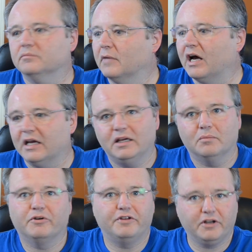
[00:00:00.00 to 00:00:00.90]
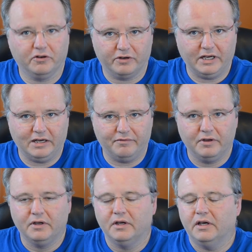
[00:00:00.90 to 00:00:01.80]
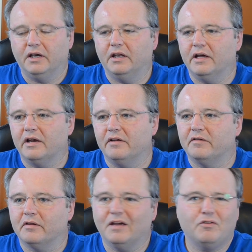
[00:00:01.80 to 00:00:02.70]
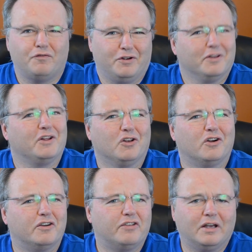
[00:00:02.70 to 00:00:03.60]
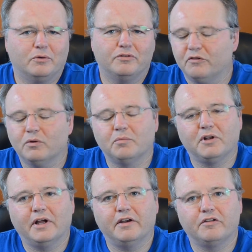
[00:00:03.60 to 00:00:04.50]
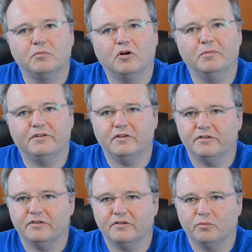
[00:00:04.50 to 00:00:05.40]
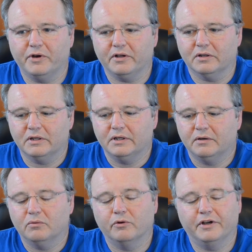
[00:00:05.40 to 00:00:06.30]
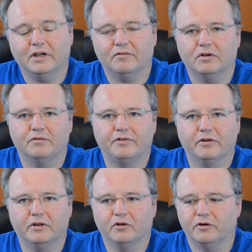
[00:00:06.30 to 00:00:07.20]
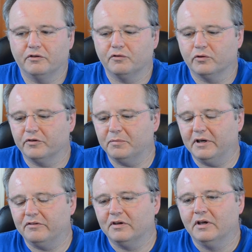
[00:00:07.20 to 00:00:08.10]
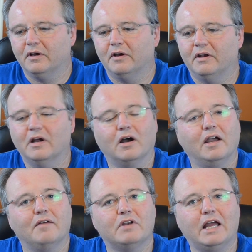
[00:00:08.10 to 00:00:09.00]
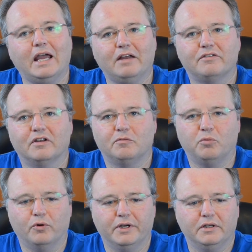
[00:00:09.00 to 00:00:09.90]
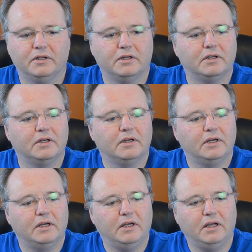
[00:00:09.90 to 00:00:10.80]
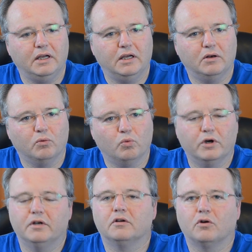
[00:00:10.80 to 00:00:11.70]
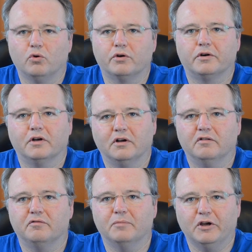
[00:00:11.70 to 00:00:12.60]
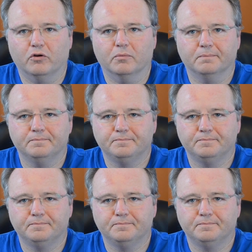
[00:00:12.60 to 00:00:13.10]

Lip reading: I in particular have, and that is I have a fairly large house. This would apply to small businesses as well, where you have a fairly large floor space. Now I have an access point in one corner of my home,